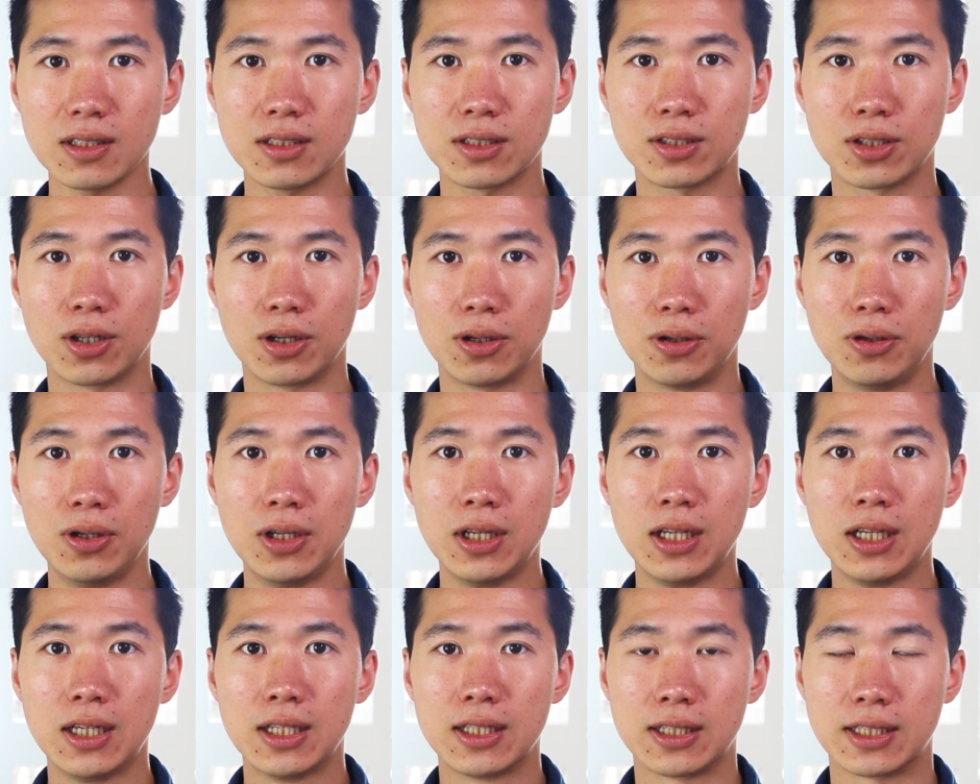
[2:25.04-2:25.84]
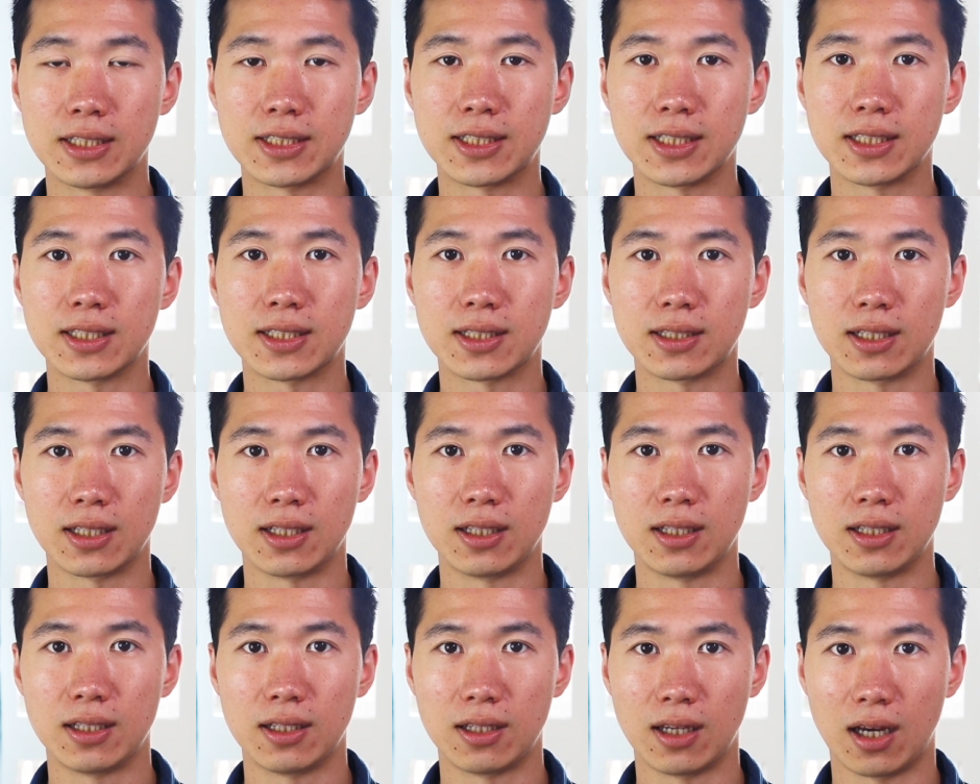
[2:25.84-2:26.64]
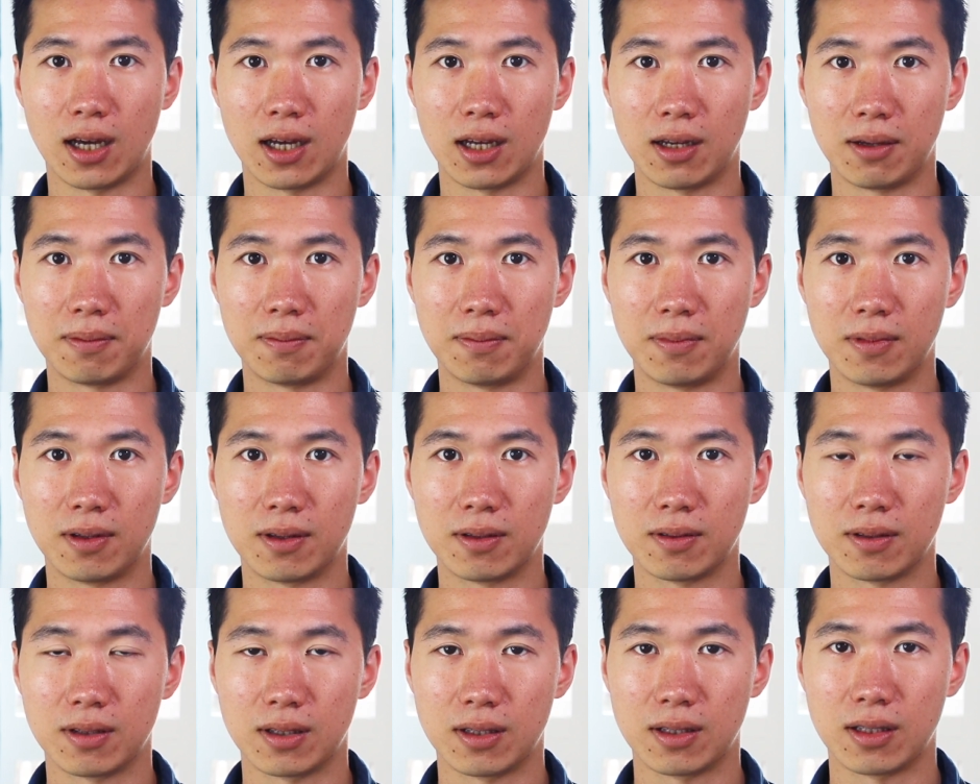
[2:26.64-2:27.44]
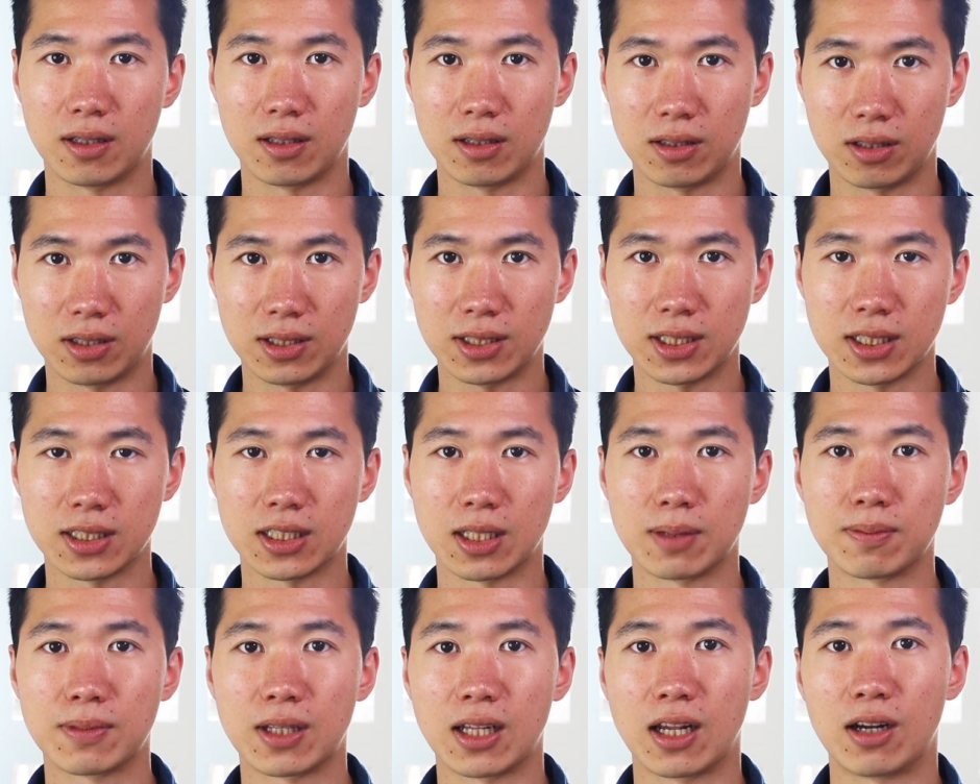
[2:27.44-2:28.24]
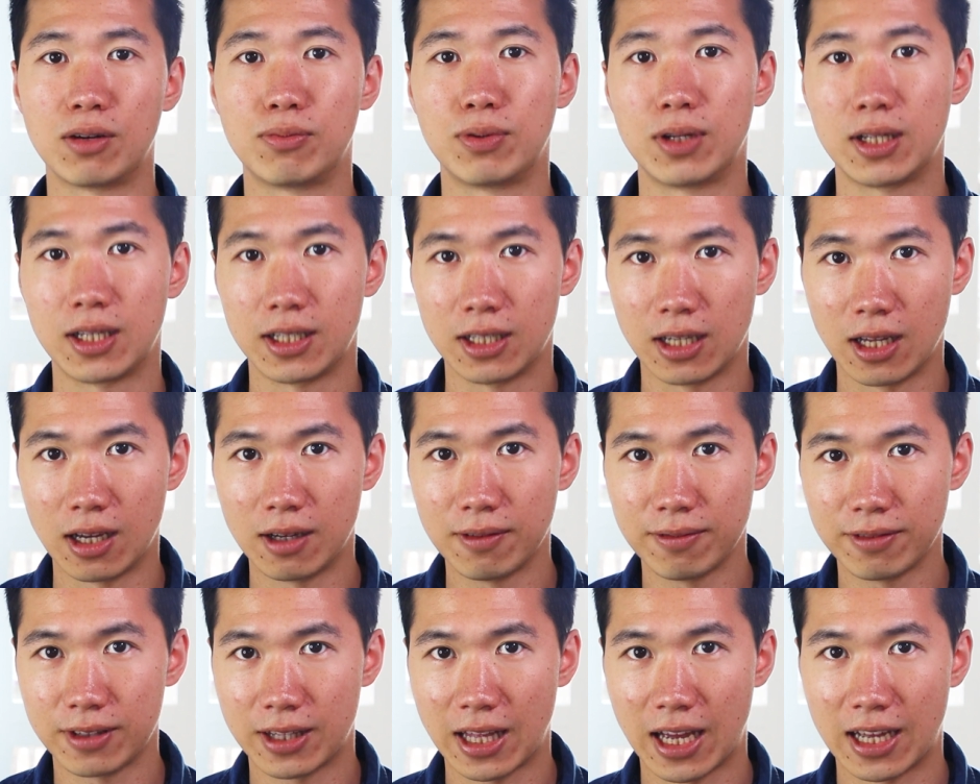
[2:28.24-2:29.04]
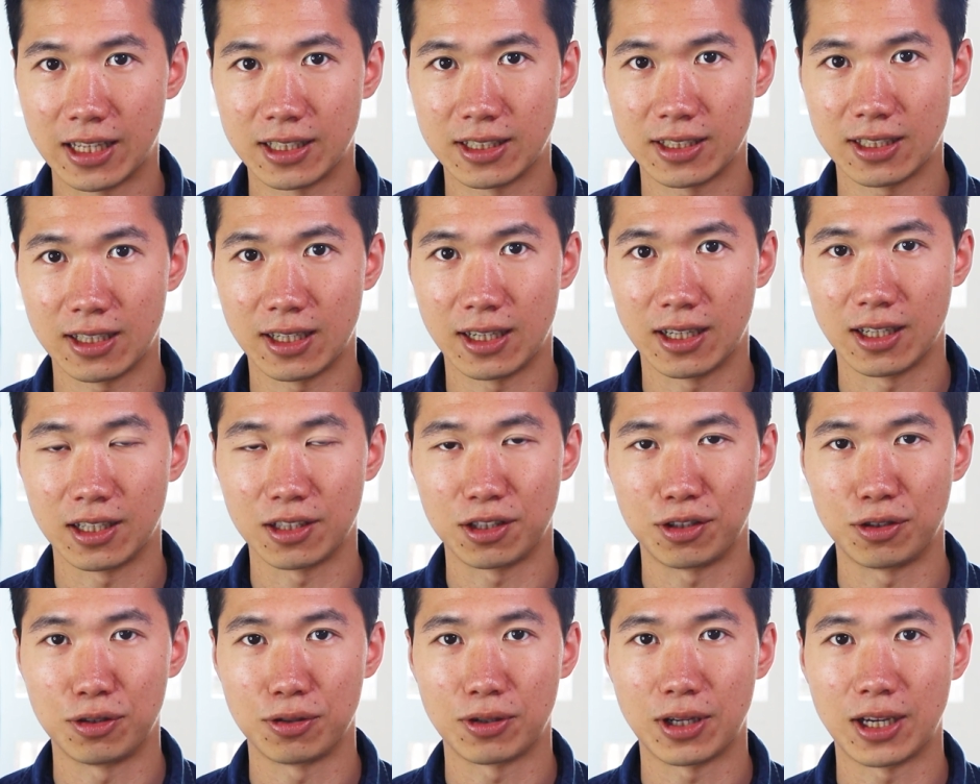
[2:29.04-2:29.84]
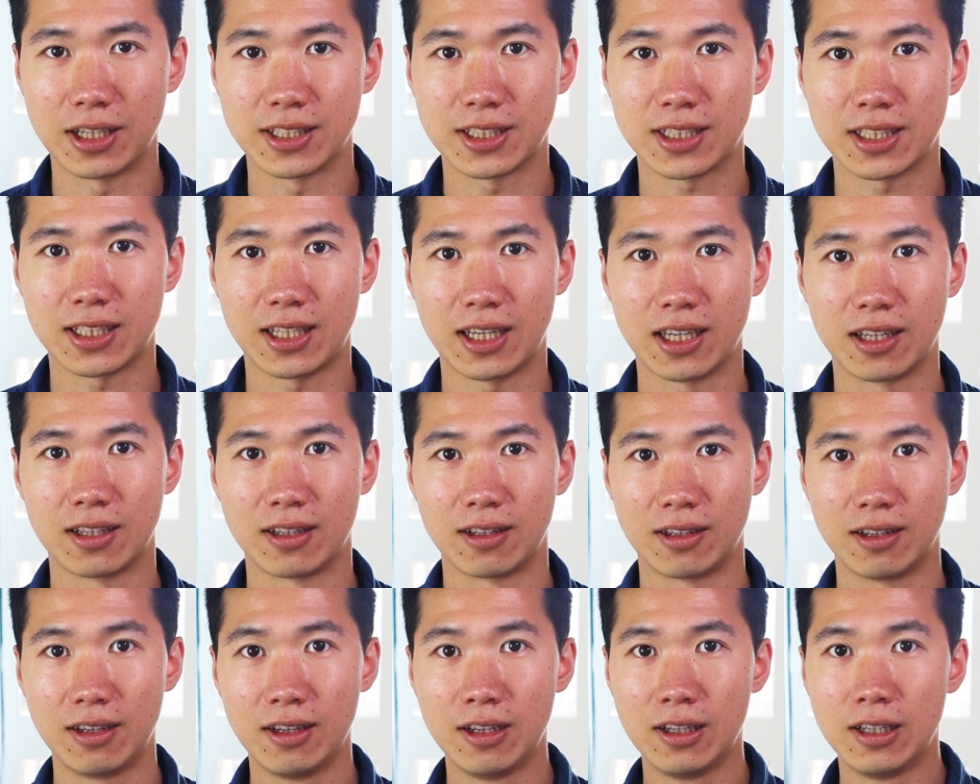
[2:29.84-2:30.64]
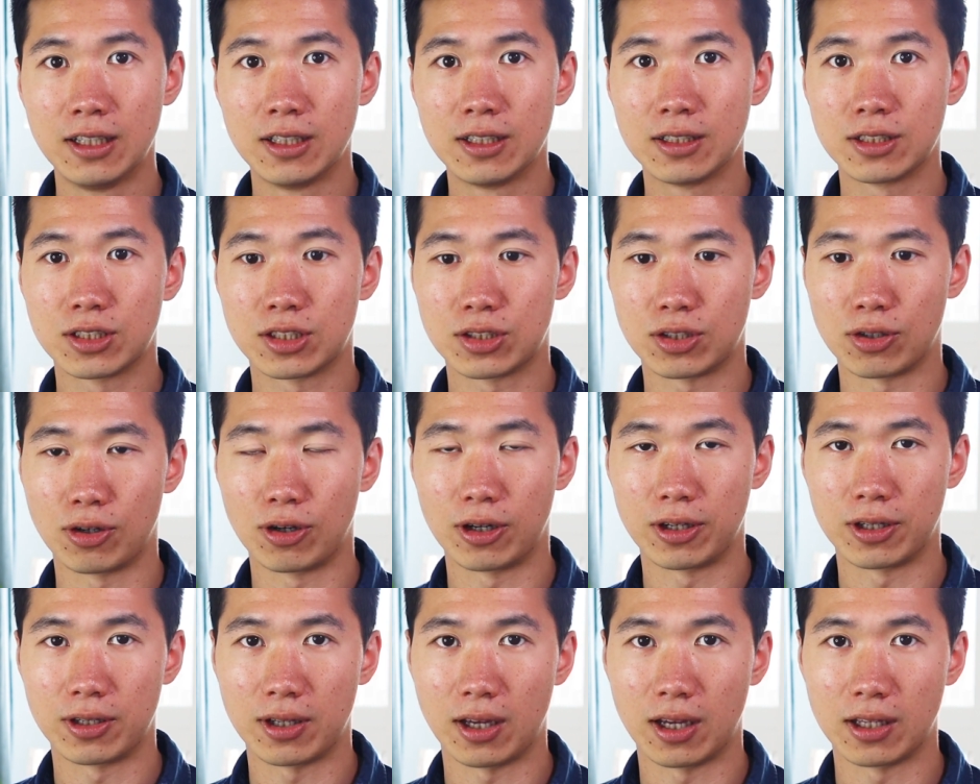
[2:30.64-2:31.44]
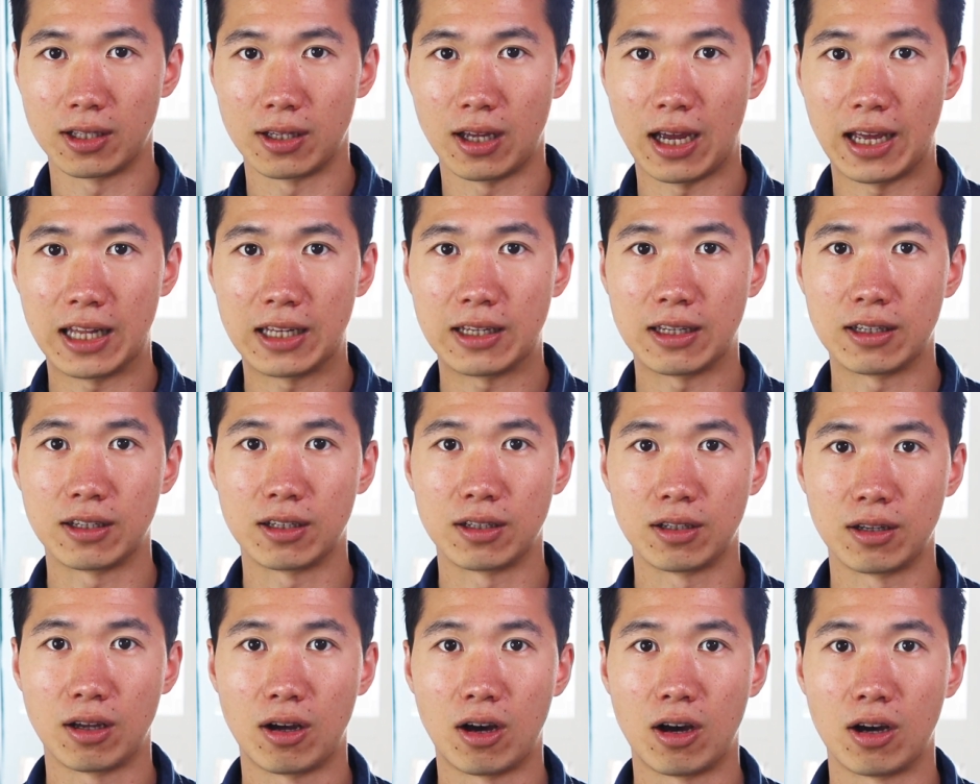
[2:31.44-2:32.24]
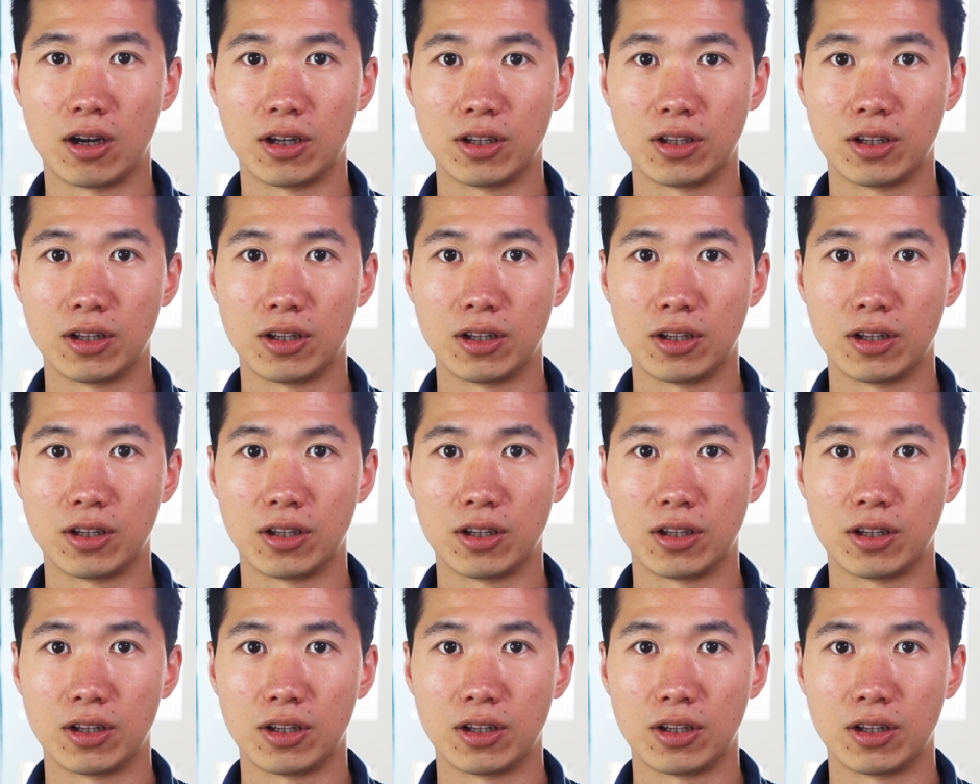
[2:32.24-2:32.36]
So this is the this is something I really love, that you guys can start adding